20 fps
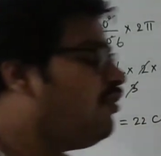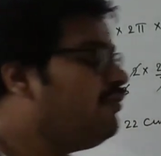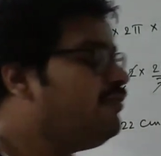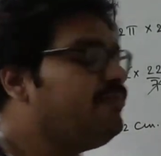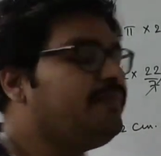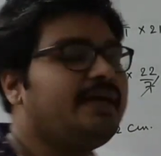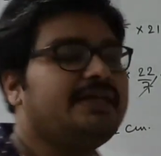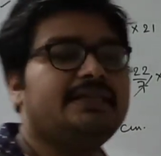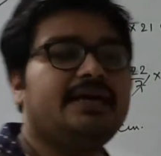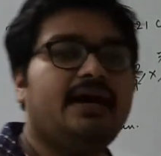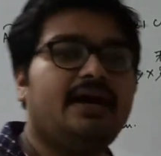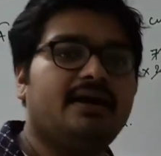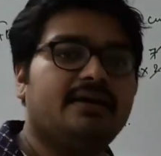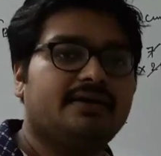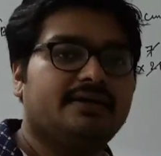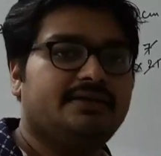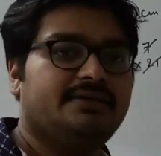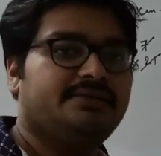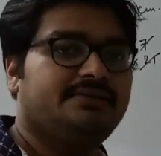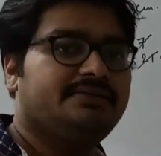by the arc.
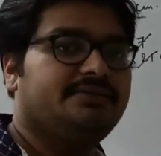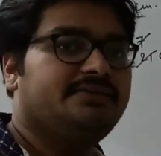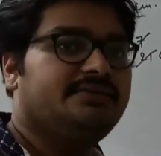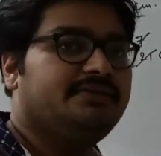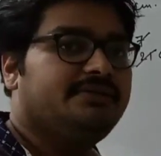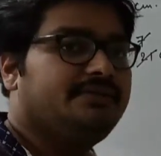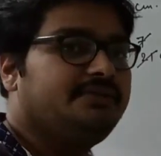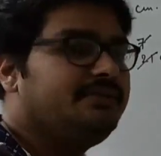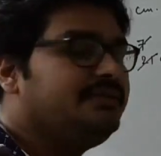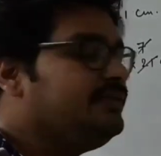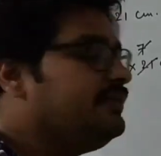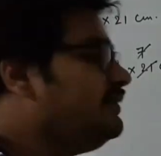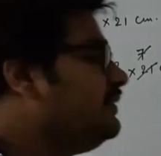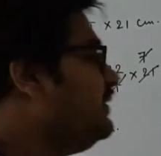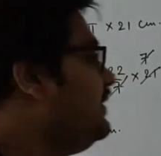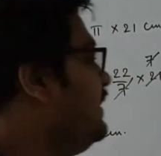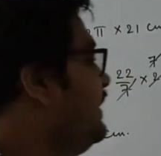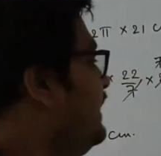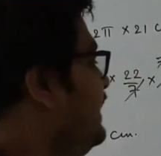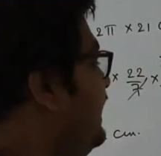
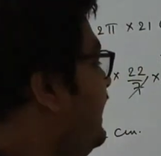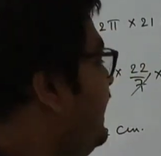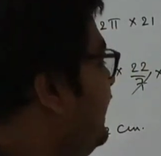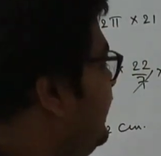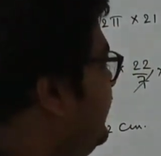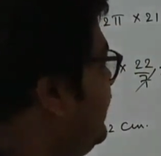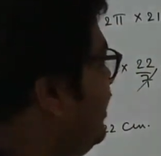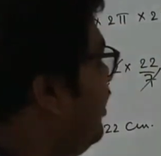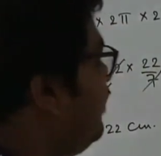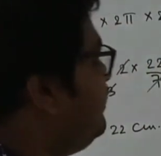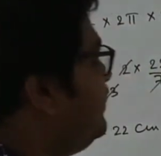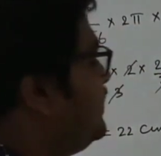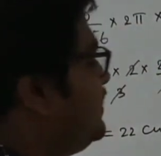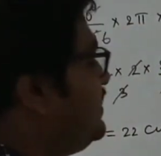Area of the